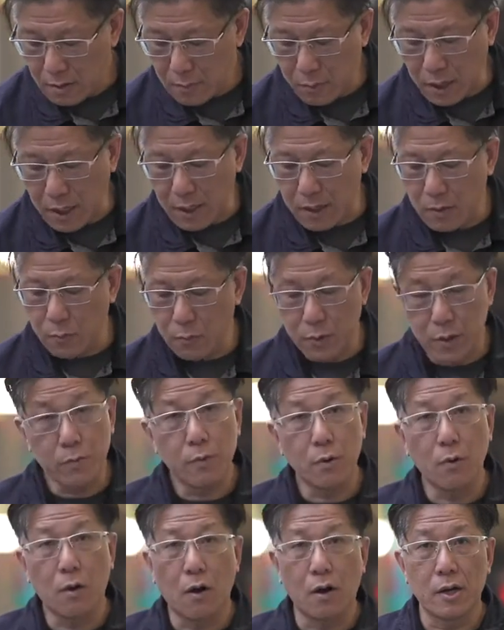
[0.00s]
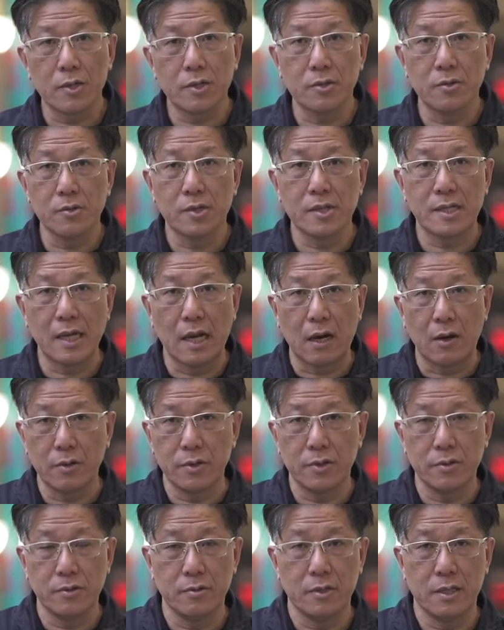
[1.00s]
but we will also sell
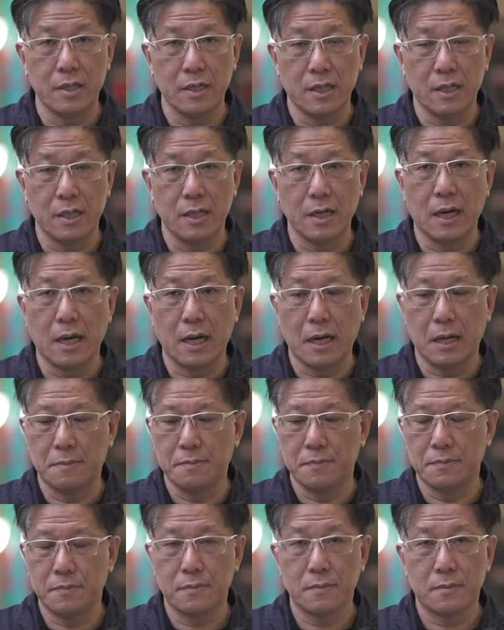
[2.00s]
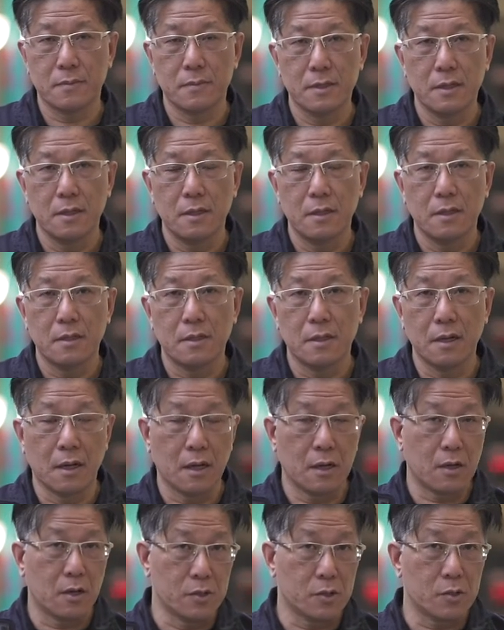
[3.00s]
you the
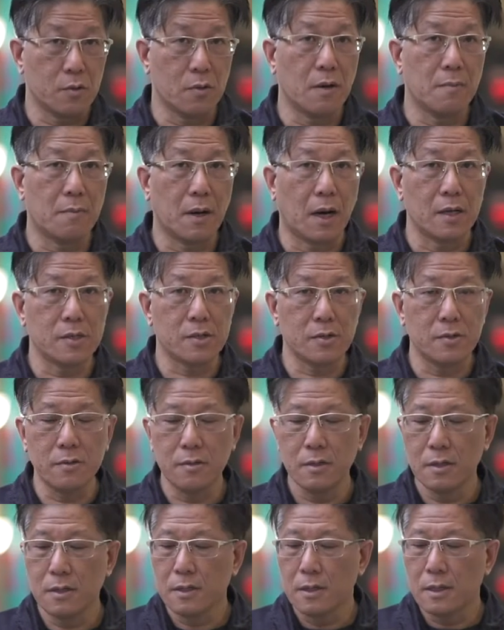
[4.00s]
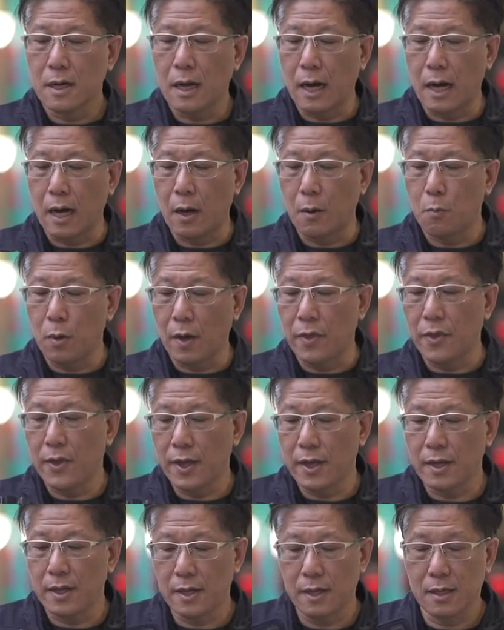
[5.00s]
controller module. One
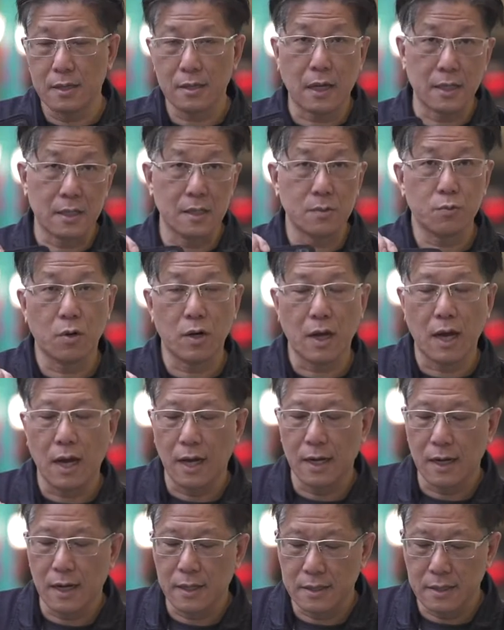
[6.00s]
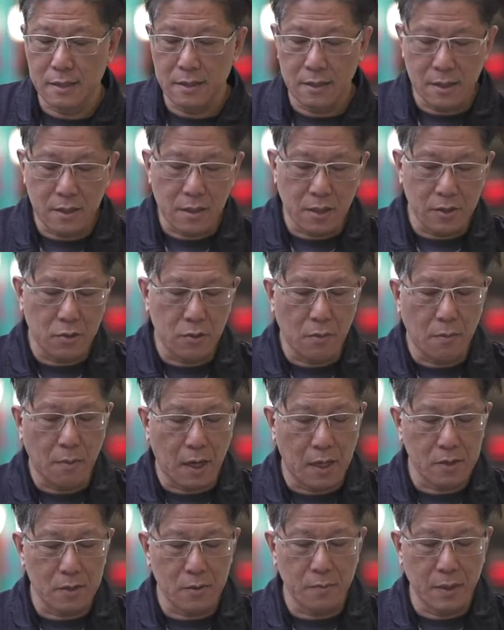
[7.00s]
thing is, I just want to highlight that this control
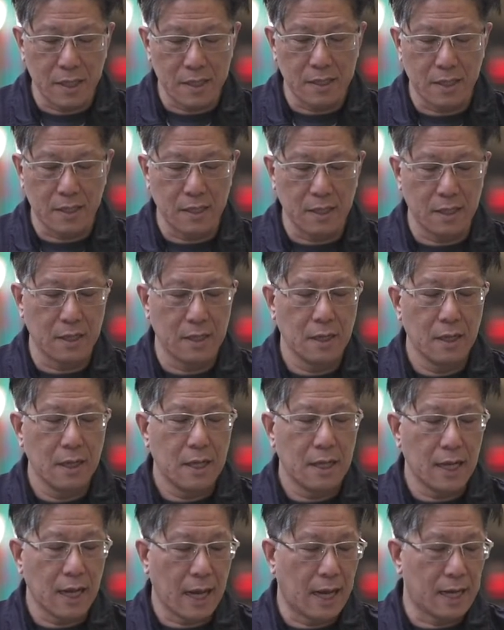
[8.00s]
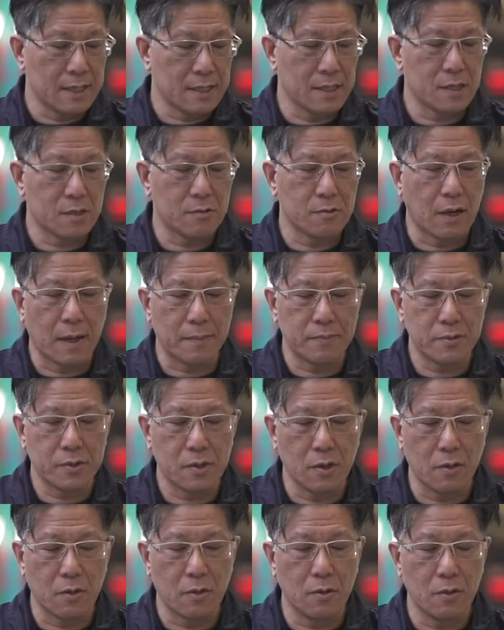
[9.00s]
module, basically, it has a strap,
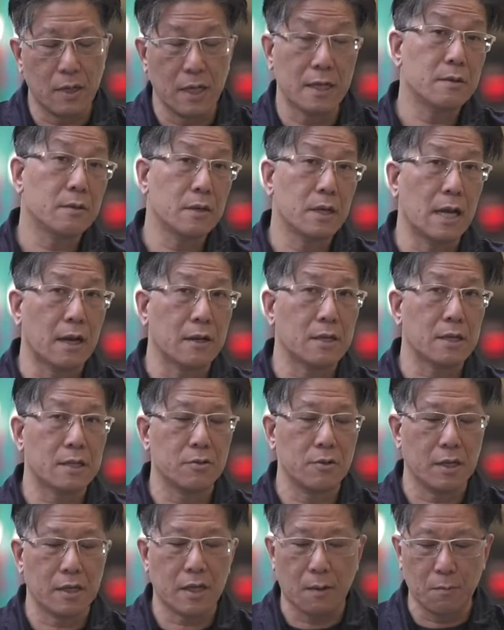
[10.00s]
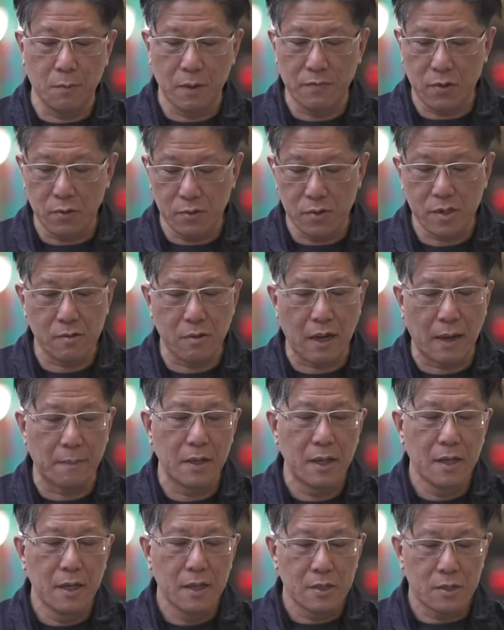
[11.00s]
so it actually comes with 2 straps.
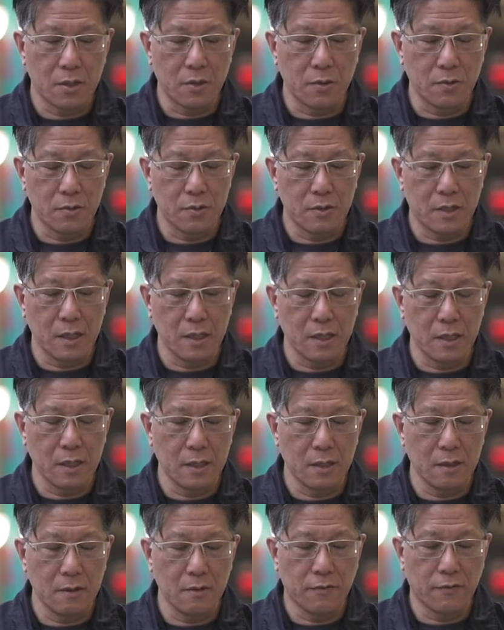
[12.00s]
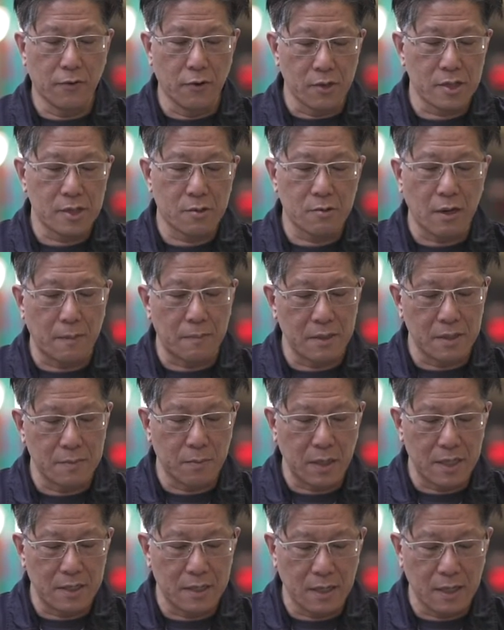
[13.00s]
So the first strap is
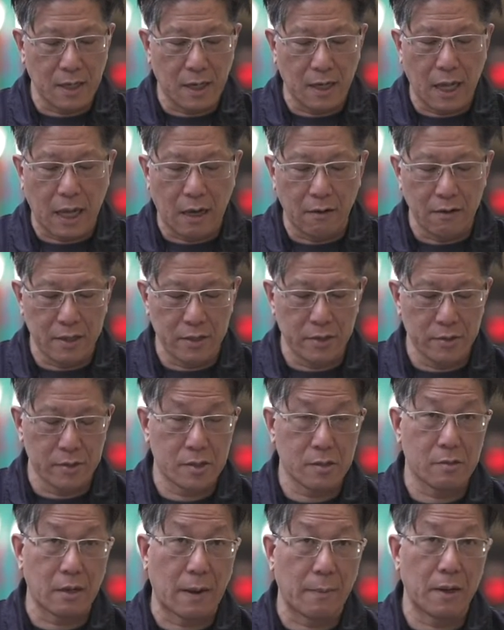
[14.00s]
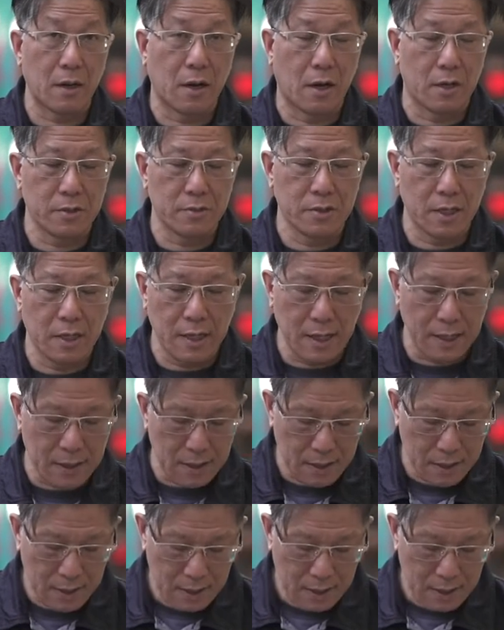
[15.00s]
basically allowing you to strap it onto the leg,